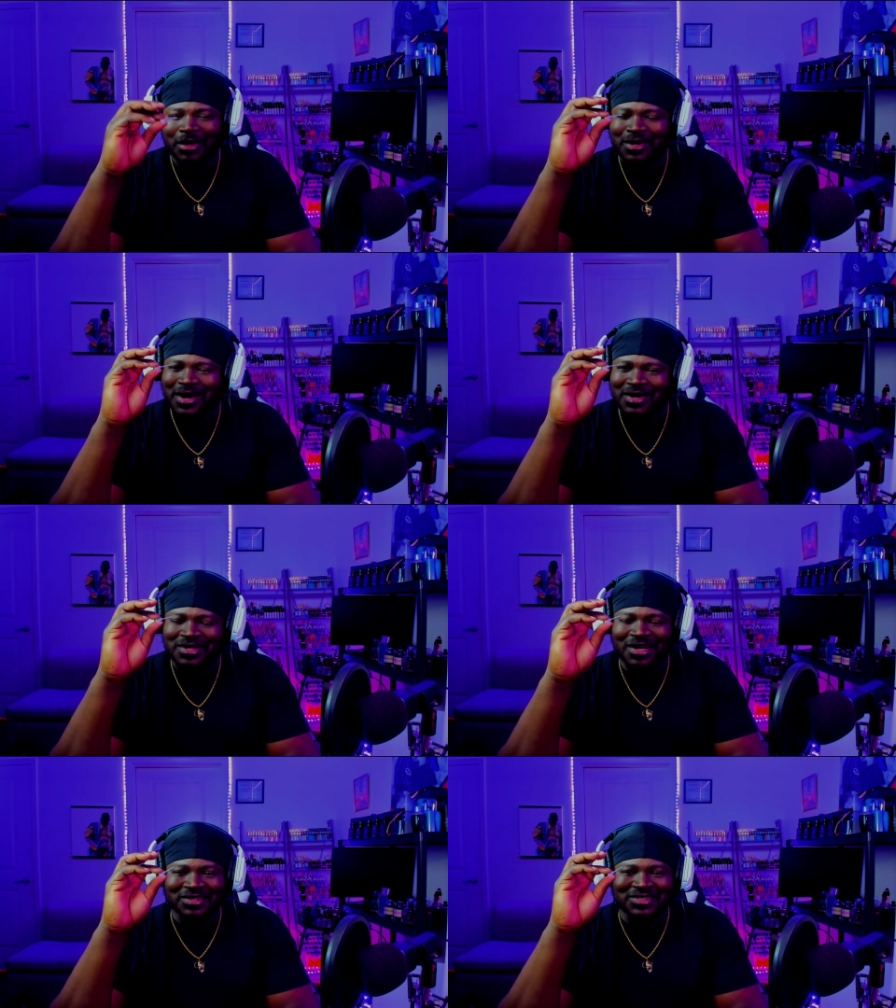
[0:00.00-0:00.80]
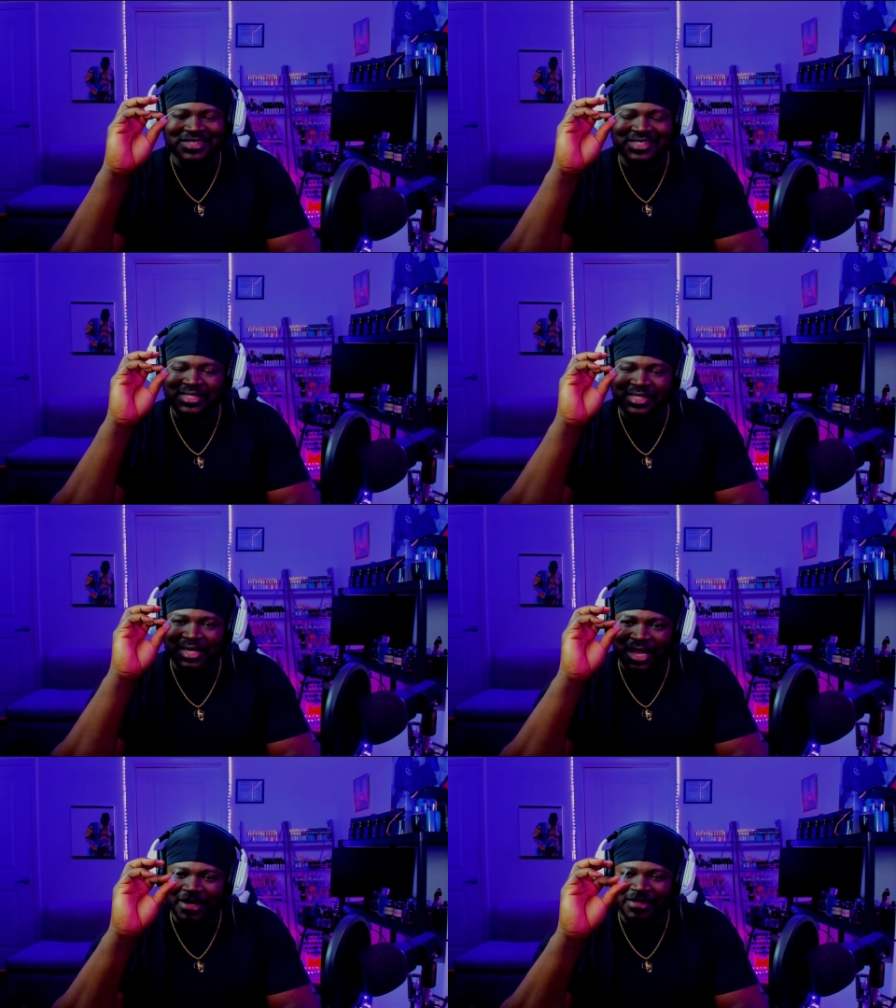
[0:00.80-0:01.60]
Kind of got like a
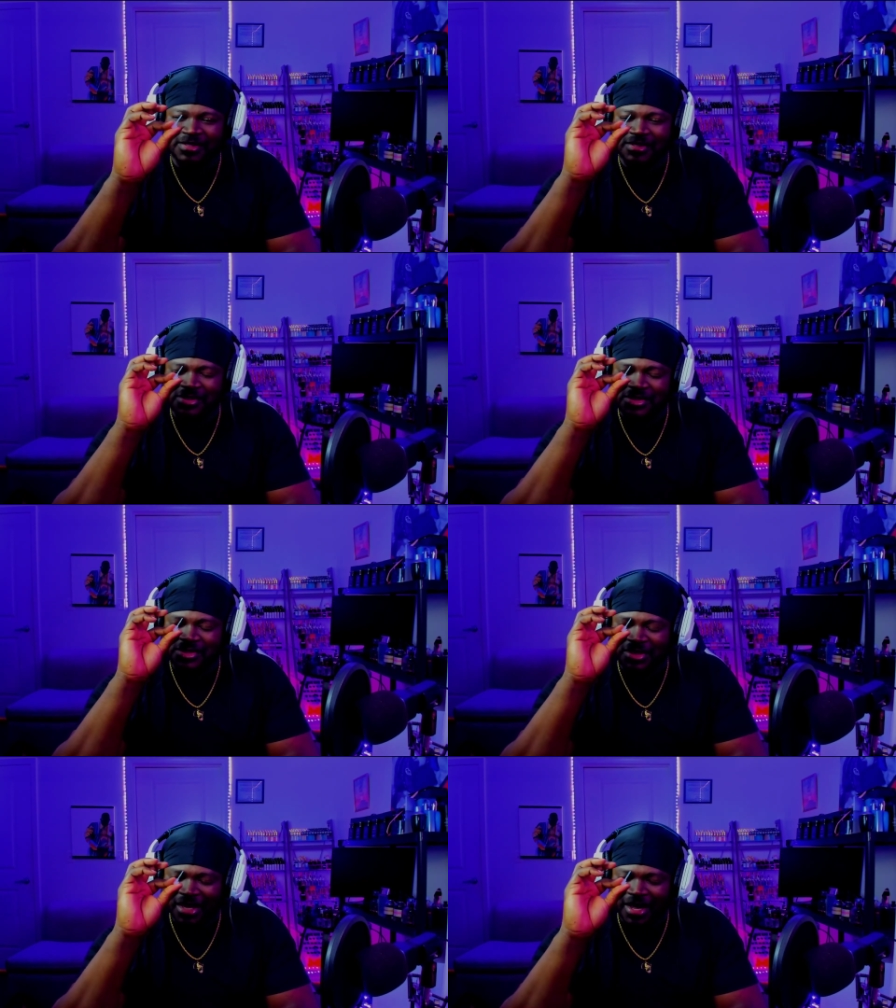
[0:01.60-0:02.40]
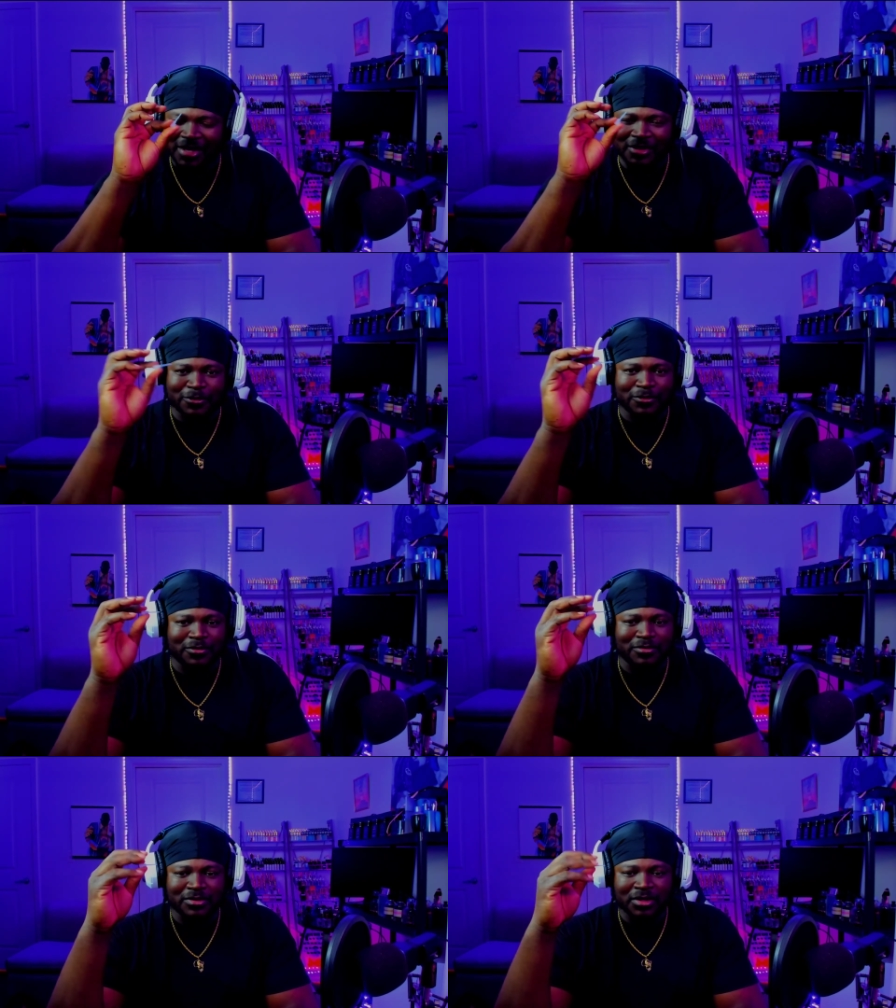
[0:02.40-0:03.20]
slight
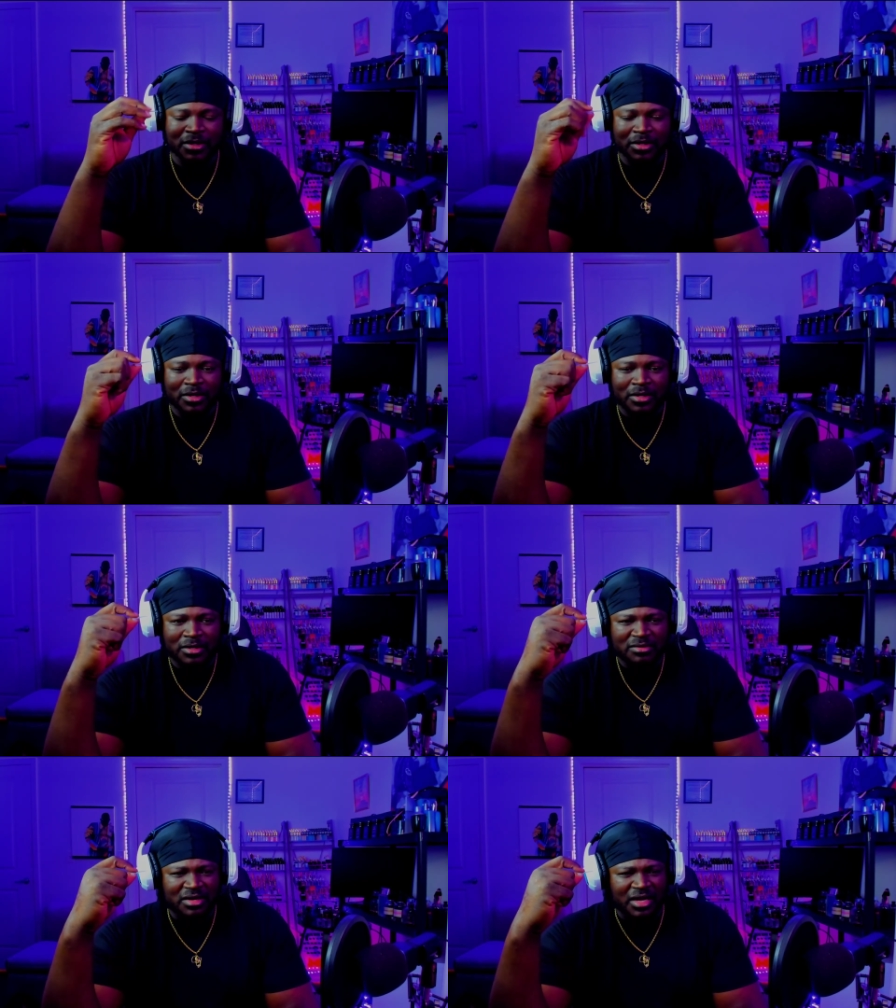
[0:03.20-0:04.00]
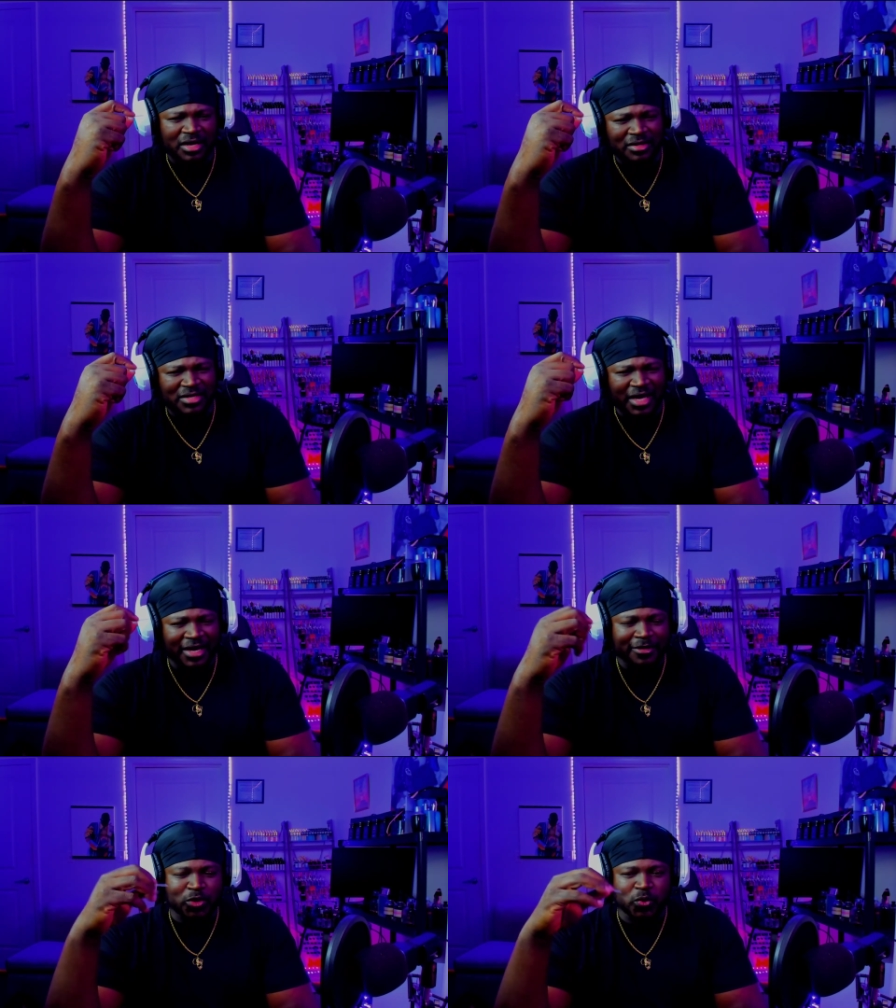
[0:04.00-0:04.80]
little like
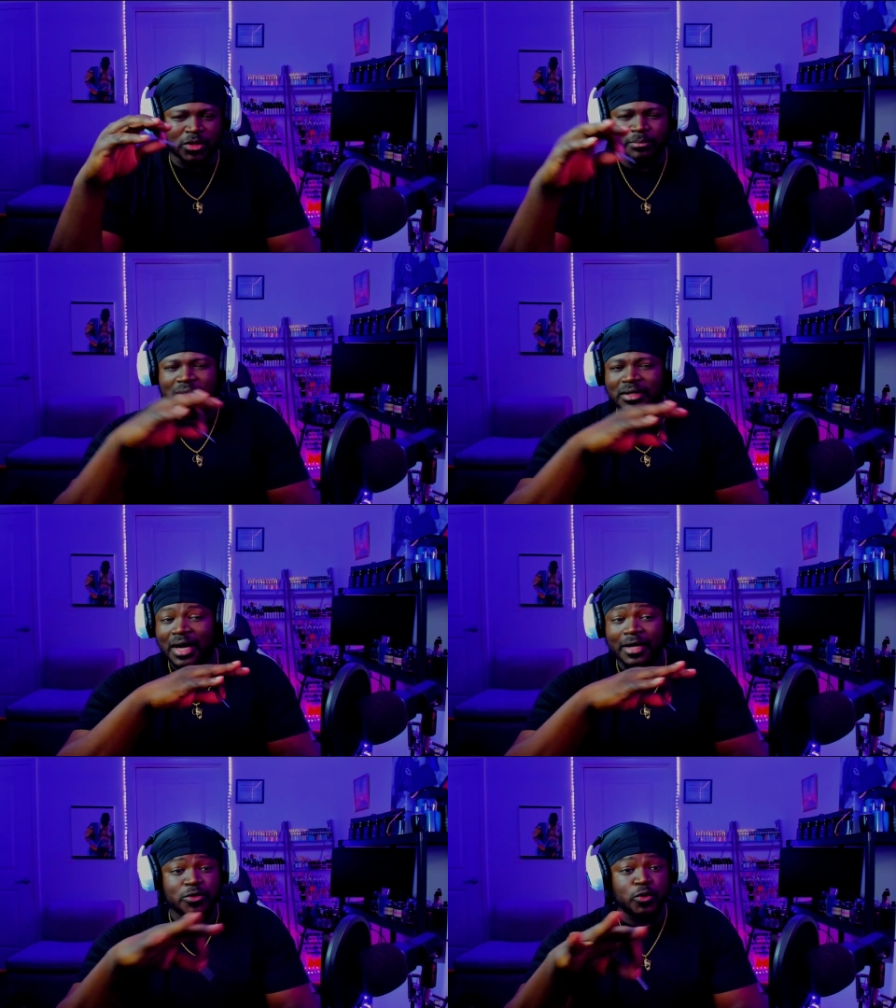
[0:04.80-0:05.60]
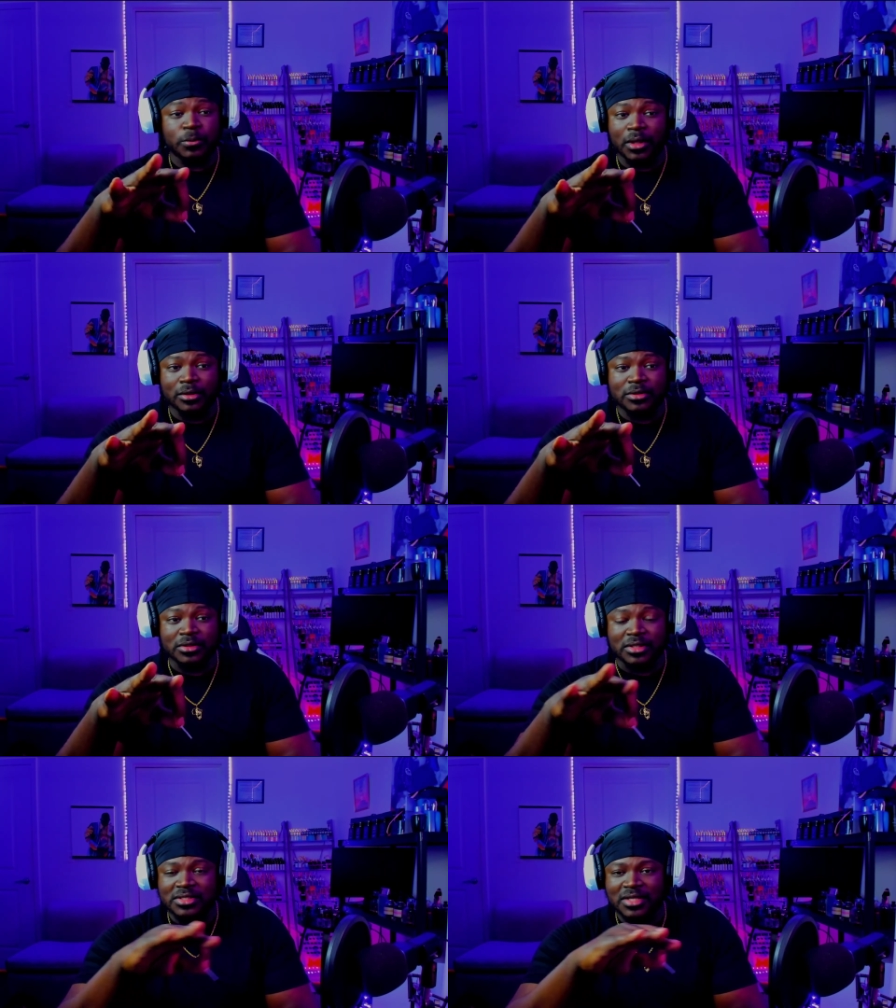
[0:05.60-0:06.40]
dank to it, but not too much.
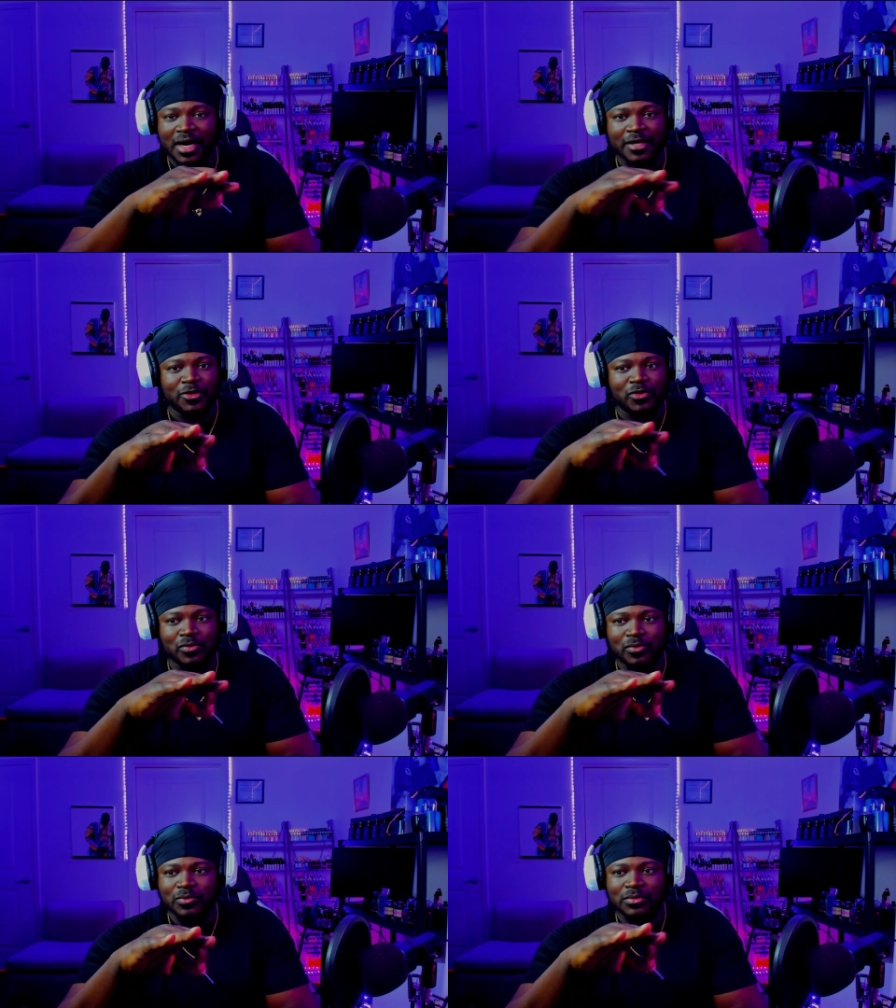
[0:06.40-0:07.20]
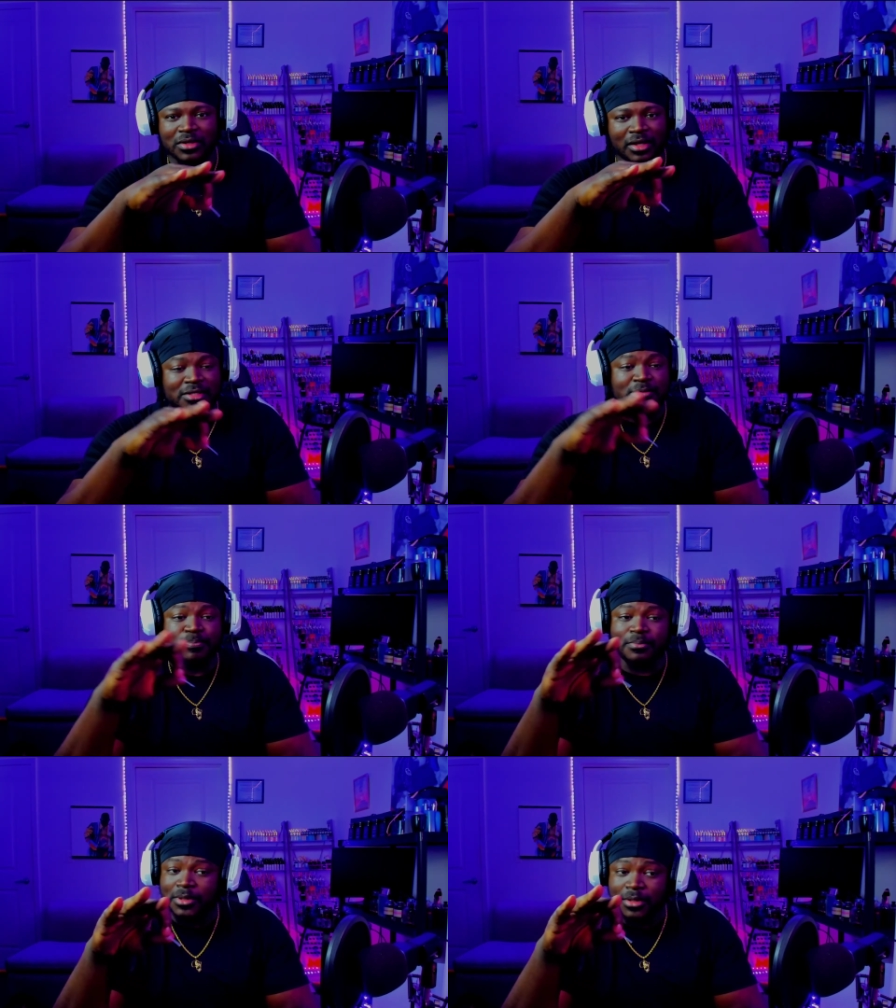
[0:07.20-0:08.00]
It's not you. It's
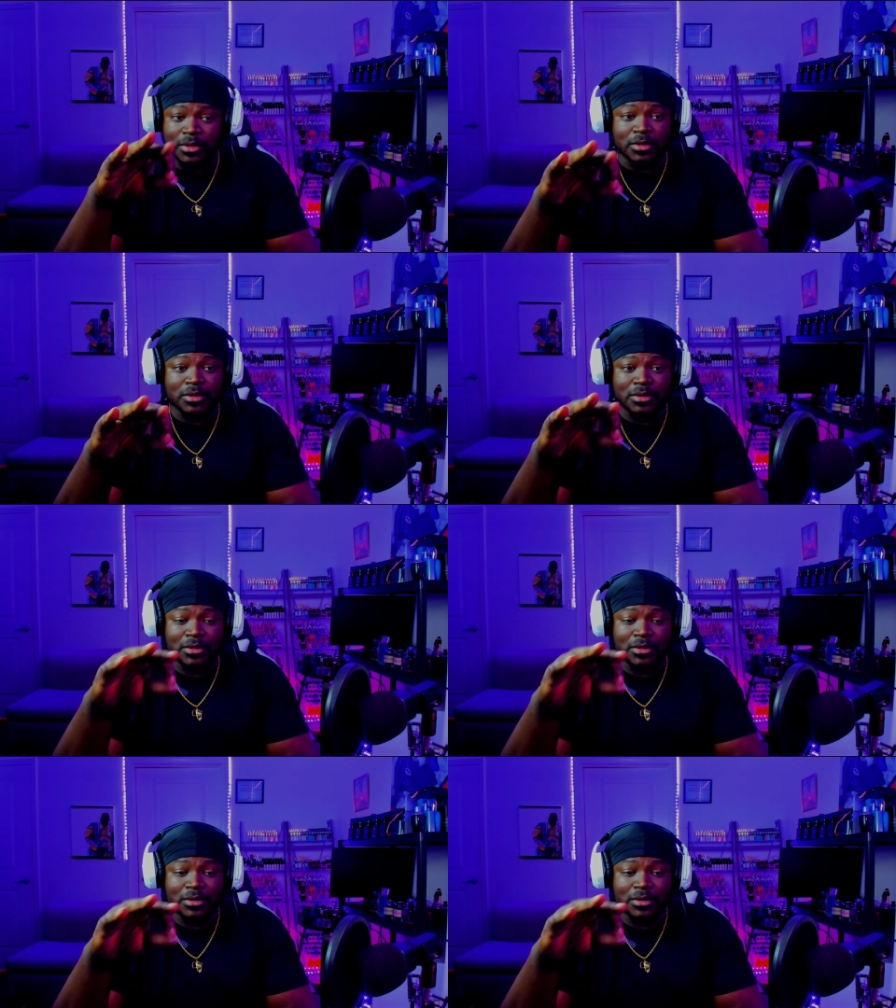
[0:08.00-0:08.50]
good.